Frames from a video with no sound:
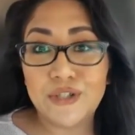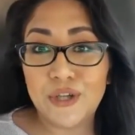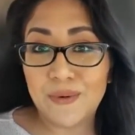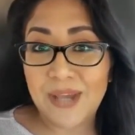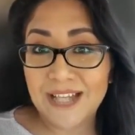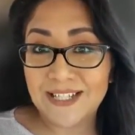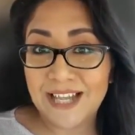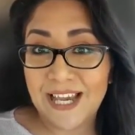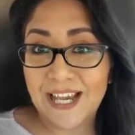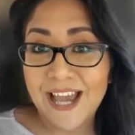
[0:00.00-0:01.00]

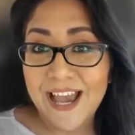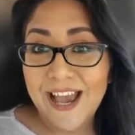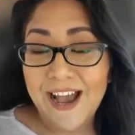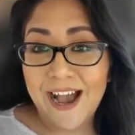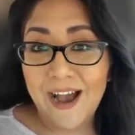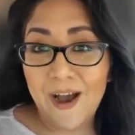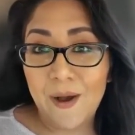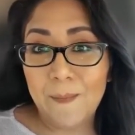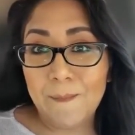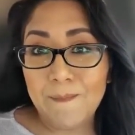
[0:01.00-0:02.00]
showcasing
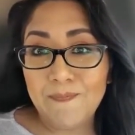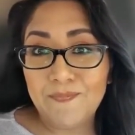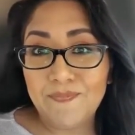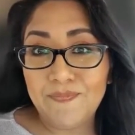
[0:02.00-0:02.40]
um,